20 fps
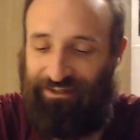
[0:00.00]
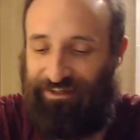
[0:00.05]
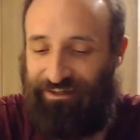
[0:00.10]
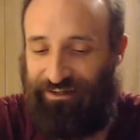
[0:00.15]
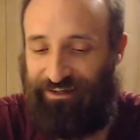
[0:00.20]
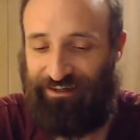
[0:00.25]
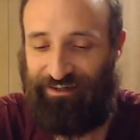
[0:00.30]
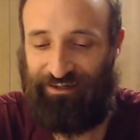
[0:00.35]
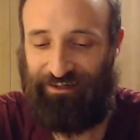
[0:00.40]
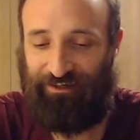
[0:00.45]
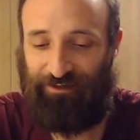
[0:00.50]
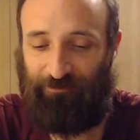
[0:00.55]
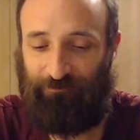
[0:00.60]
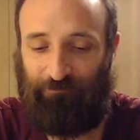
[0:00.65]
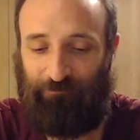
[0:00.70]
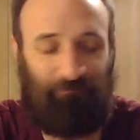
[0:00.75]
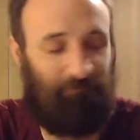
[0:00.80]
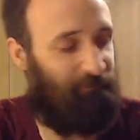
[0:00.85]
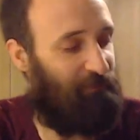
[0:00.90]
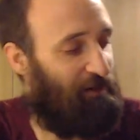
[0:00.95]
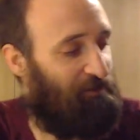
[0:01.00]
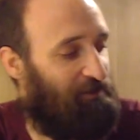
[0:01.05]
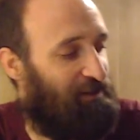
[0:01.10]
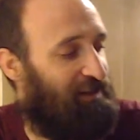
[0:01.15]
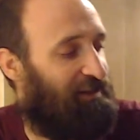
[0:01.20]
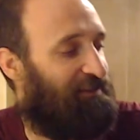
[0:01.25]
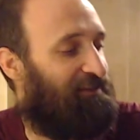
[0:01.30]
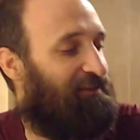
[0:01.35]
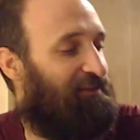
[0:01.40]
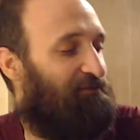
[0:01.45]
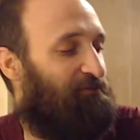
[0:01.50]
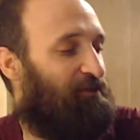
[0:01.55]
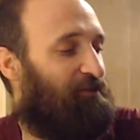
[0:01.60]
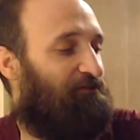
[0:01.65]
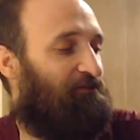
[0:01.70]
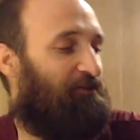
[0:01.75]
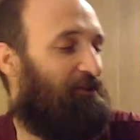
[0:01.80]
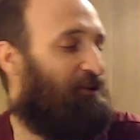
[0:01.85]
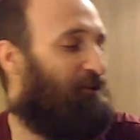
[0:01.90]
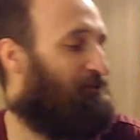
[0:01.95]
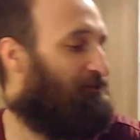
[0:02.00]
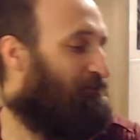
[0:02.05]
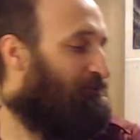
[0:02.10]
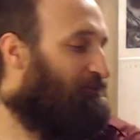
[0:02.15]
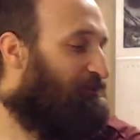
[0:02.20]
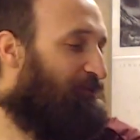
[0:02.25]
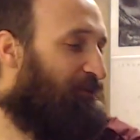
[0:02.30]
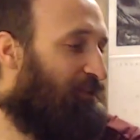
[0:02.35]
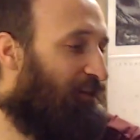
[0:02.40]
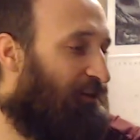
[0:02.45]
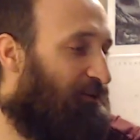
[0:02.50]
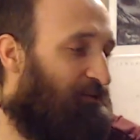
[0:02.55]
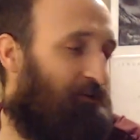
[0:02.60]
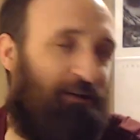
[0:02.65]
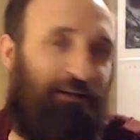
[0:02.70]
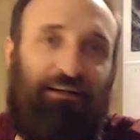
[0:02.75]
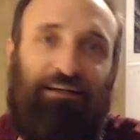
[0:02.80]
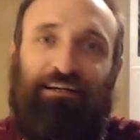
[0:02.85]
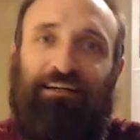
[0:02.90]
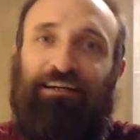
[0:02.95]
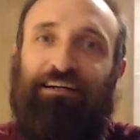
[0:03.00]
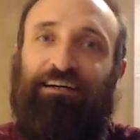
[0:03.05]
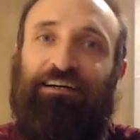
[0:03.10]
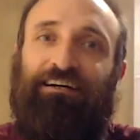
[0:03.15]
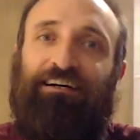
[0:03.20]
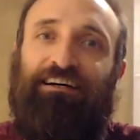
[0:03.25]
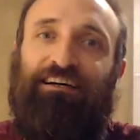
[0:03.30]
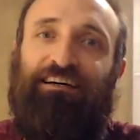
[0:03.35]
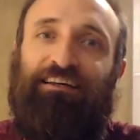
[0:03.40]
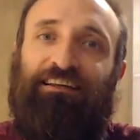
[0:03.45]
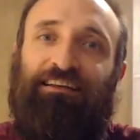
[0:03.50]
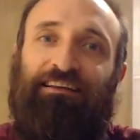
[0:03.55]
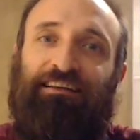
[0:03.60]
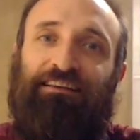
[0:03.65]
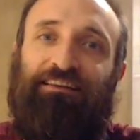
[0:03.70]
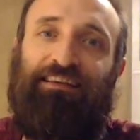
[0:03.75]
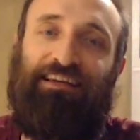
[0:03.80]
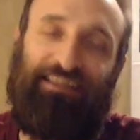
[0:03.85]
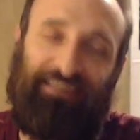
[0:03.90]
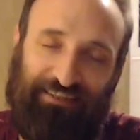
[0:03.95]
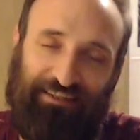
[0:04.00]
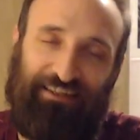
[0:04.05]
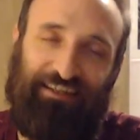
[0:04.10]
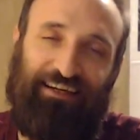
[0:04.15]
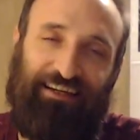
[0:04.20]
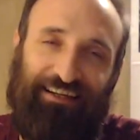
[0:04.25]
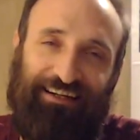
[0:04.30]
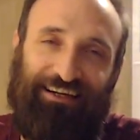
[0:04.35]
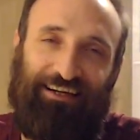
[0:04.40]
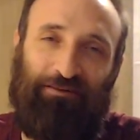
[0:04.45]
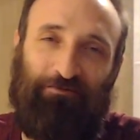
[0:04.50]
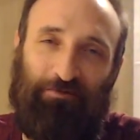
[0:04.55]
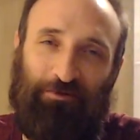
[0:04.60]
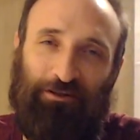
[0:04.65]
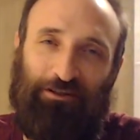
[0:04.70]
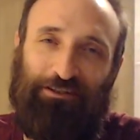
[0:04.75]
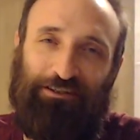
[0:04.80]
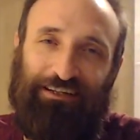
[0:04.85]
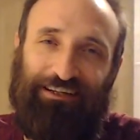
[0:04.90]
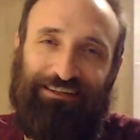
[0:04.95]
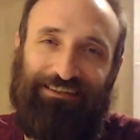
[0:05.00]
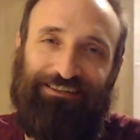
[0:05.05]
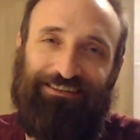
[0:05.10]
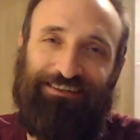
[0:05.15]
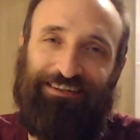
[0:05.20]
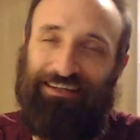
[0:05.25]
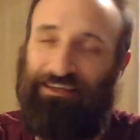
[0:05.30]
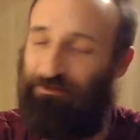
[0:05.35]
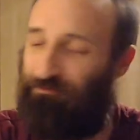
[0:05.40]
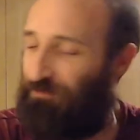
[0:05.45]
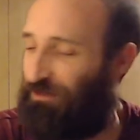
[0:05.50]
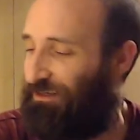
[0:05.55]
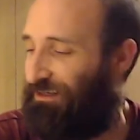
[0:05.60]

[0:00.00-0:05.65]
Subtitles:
Maybe that's the book for you. So, thanks again. I appreciate you. Keep